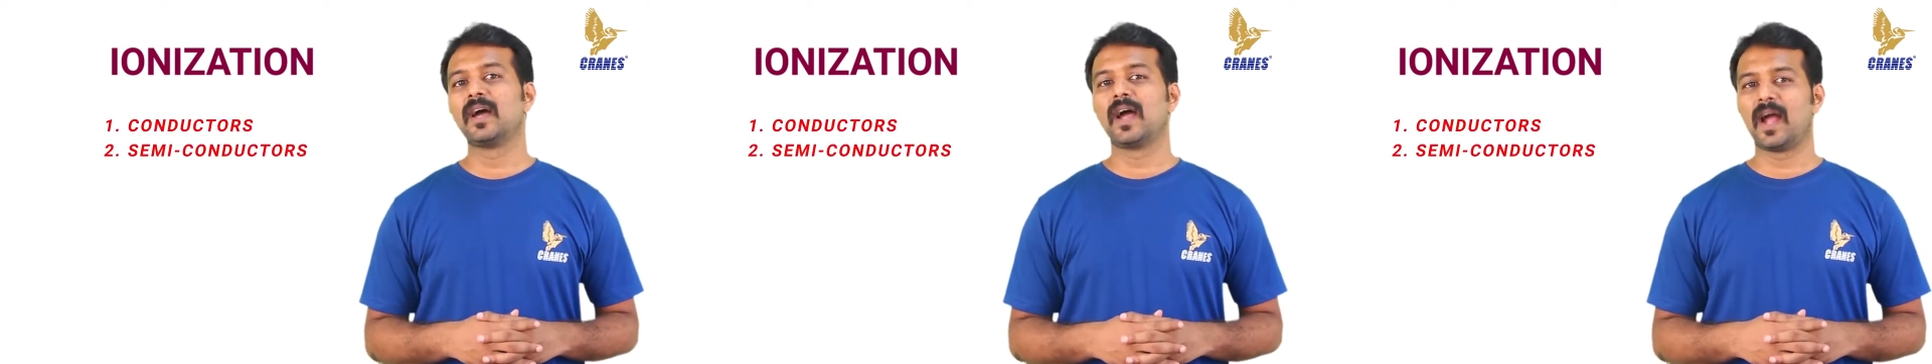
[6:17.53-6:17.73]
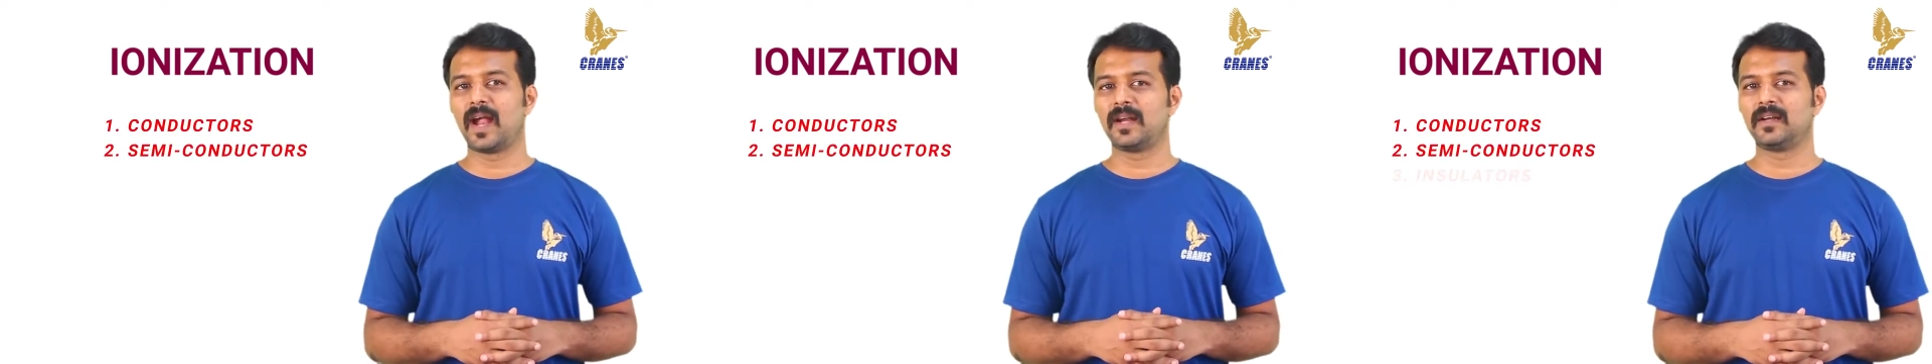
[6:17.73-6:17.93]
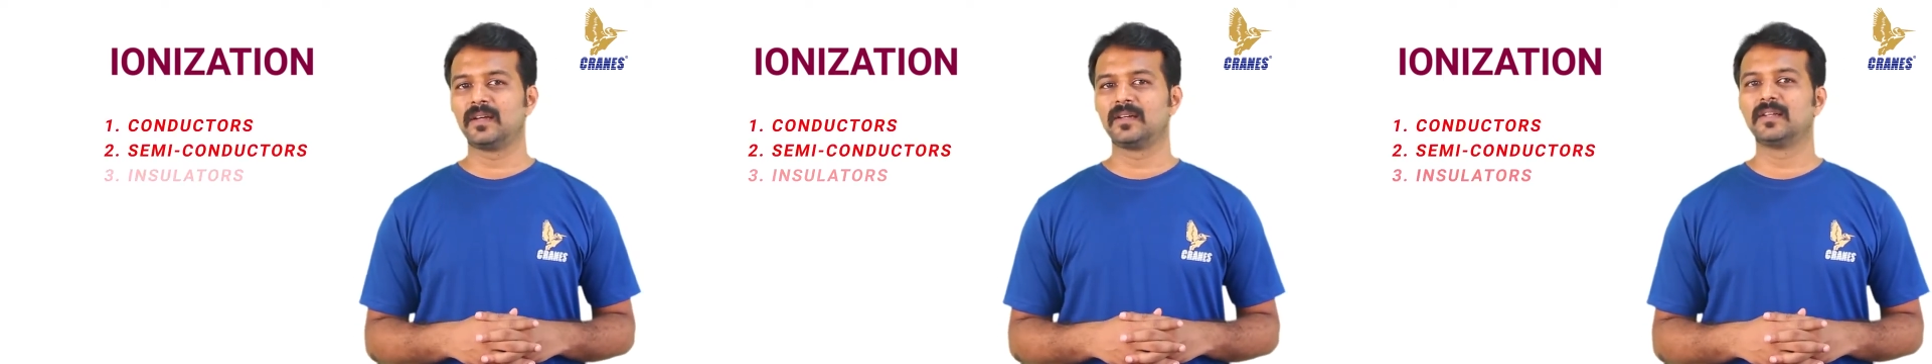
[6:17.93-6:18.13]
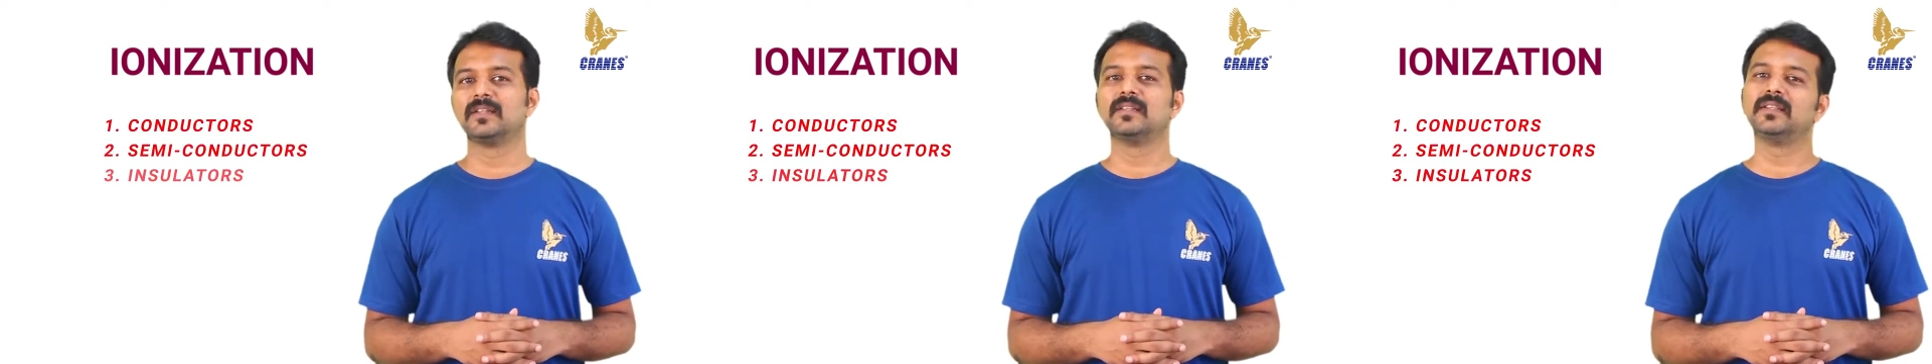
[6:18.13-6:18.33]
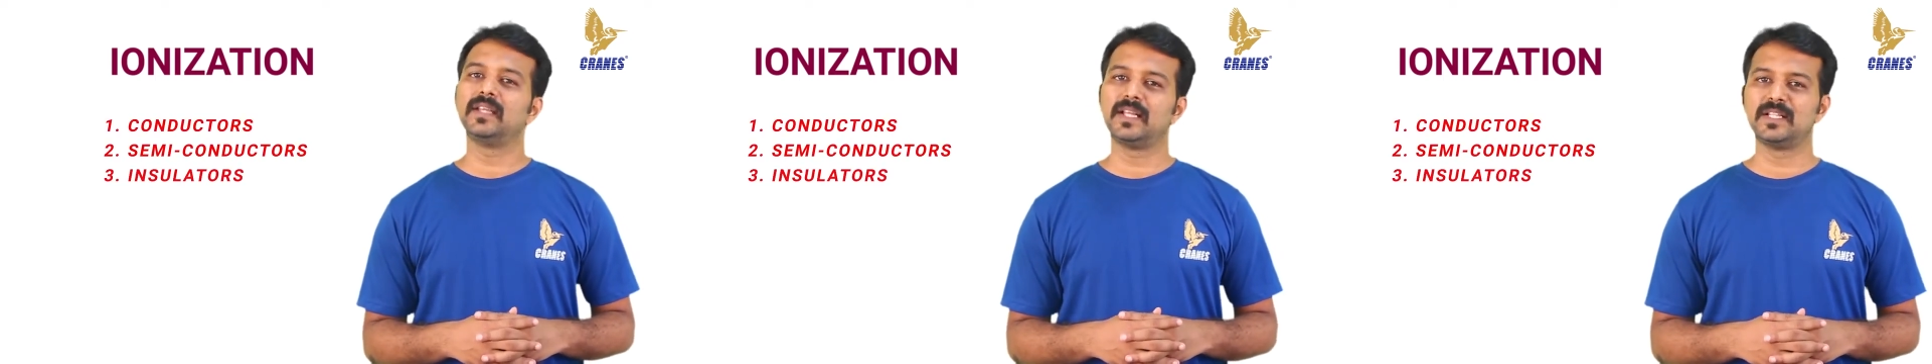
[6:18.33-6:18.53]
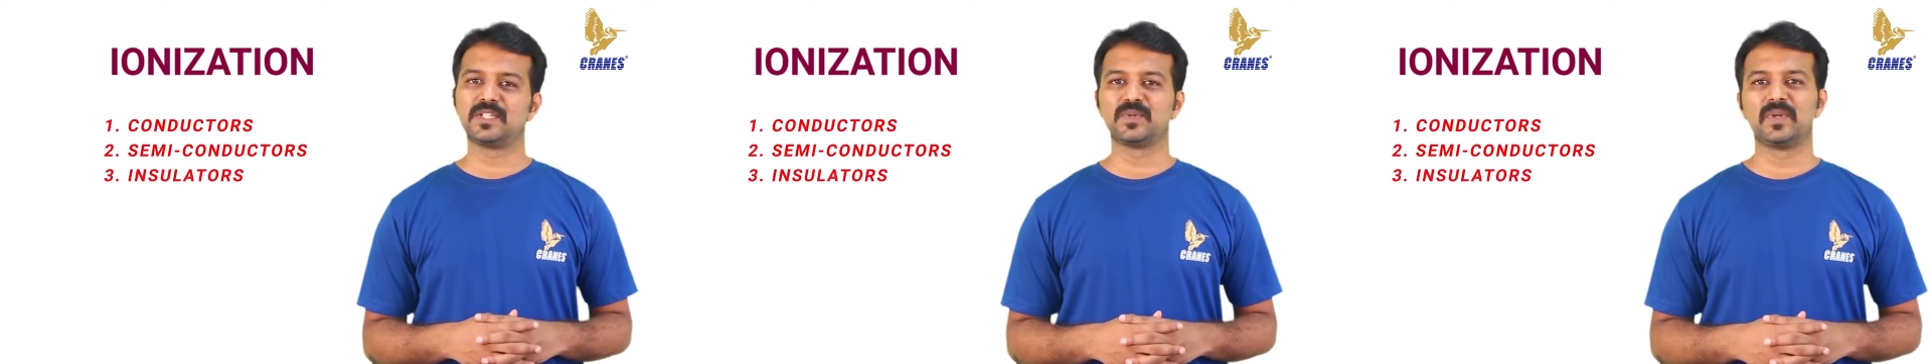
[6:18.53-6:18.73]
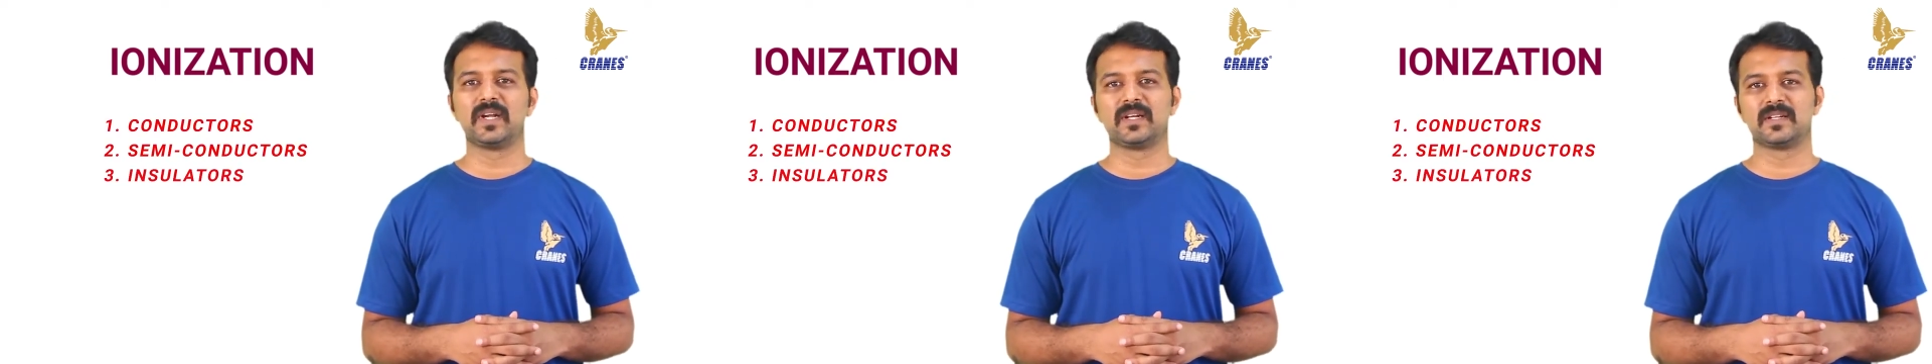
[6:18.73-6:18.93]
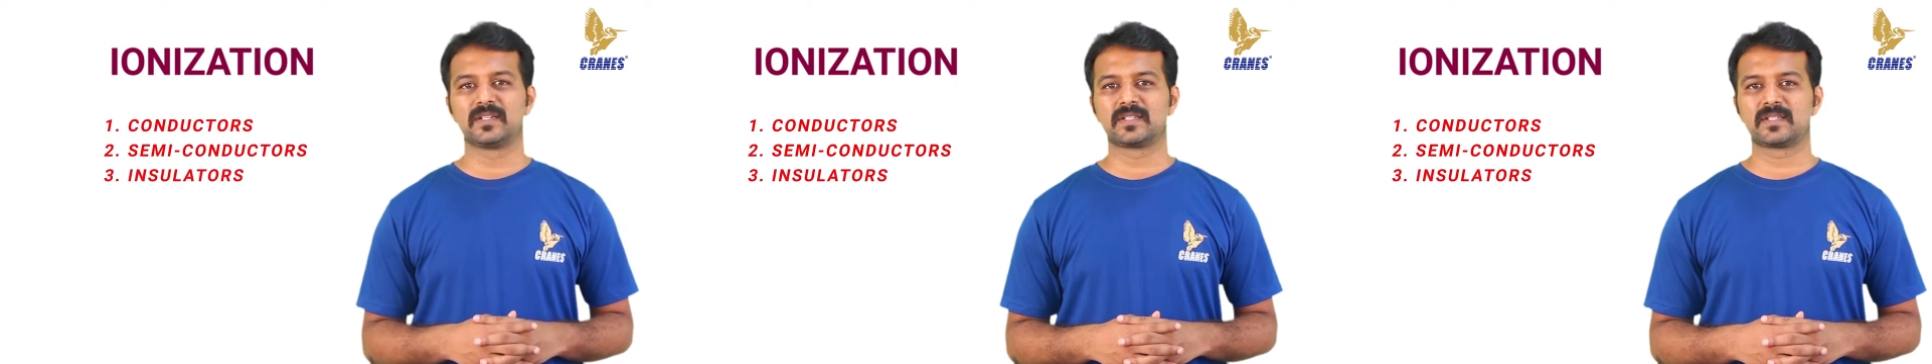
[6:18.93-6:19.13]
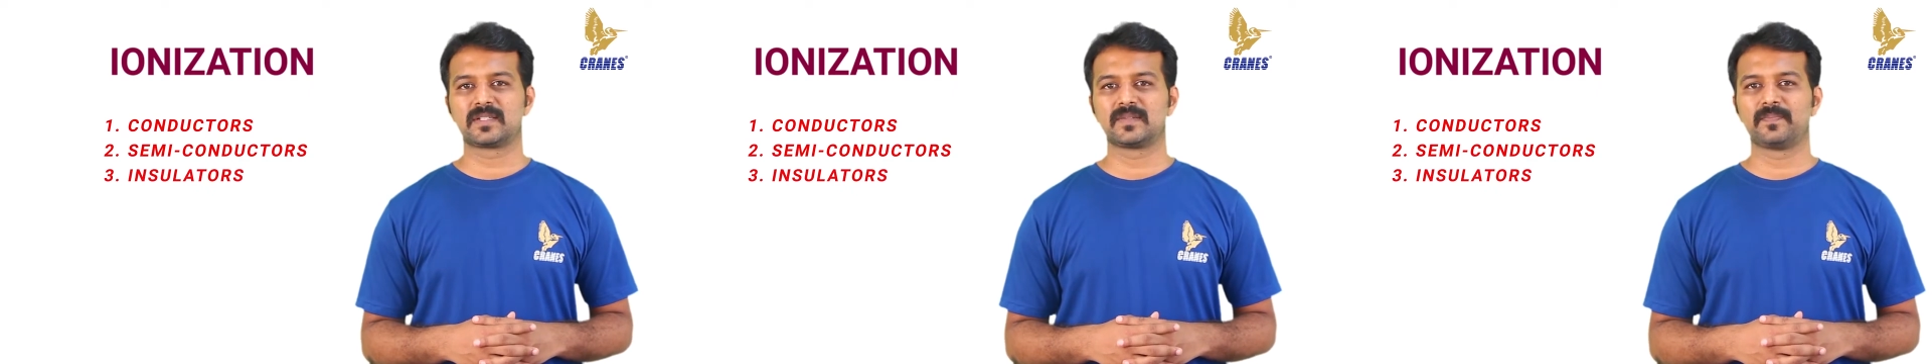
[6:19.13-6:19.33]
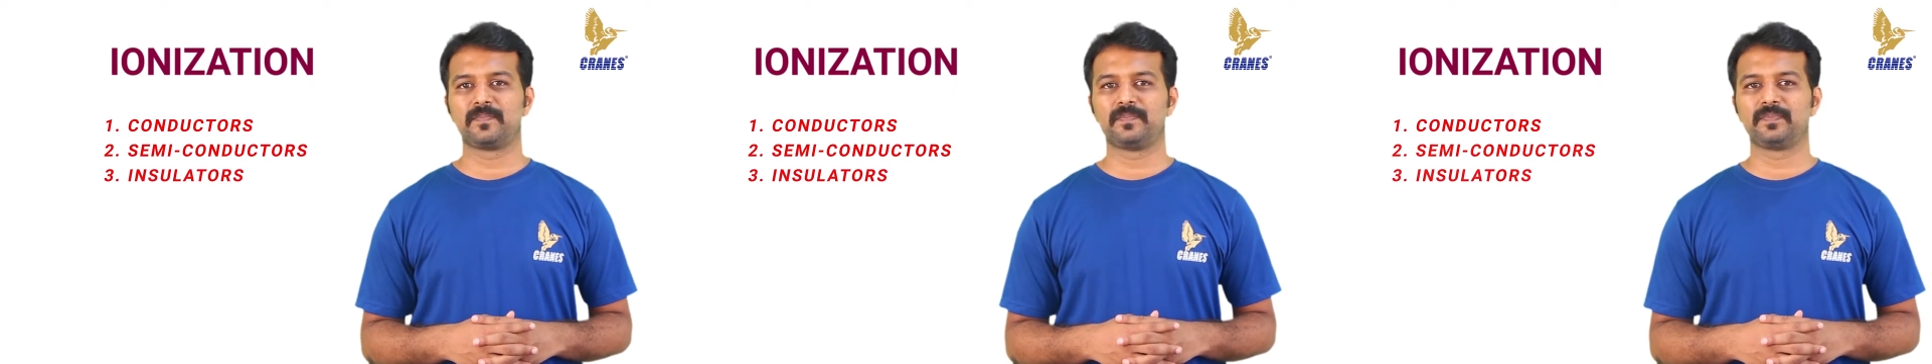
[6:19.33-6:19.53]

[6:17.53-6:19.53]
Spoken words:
and the insulators.